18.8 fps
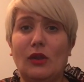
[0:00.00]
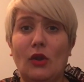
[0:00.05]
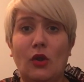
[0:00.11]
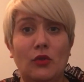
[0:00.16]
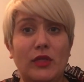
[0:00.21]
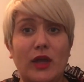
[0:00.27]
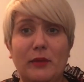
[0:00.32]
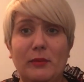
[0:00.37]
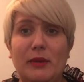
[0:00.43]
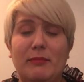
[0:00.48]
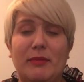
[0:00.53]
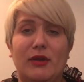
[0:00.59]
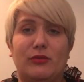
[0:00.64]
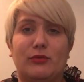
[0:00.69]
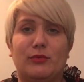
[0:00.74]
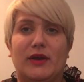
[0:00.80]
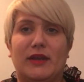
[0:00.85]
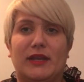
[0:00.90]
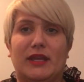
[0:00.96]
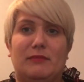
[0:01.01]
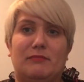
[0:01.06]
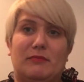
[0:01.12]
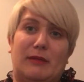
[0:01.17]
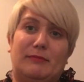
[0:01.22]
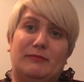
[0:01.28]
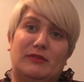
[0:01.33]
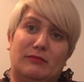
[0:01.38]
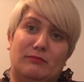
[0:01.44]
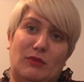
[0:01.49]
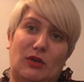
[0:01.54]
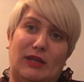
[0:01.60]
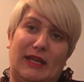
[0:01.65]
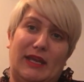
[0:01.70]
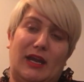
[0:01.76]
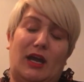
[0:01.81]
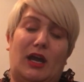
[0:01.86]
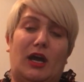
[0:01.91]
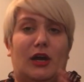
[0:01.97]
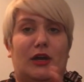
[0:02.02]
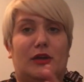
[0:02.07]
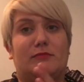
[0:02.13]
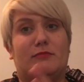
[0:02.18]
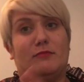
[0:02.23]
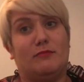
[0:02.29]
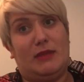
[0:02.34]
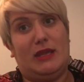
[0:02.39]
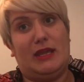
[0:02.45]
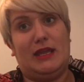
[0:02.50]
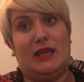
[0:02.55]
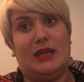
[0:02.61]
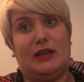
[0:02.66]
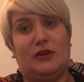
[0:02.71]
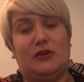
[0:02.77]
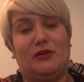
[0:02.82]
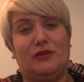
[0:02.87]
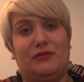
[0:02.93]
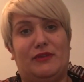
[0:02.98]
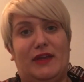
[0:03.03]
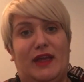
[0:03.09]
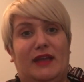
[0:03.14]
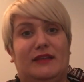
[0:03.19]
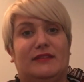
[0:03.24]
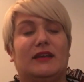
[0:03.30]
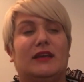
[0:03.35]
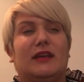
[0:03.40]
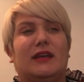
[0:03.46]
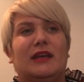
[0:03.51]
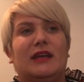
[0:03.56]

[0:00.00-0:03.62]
although we're both working mums, Molly at home, me in an office,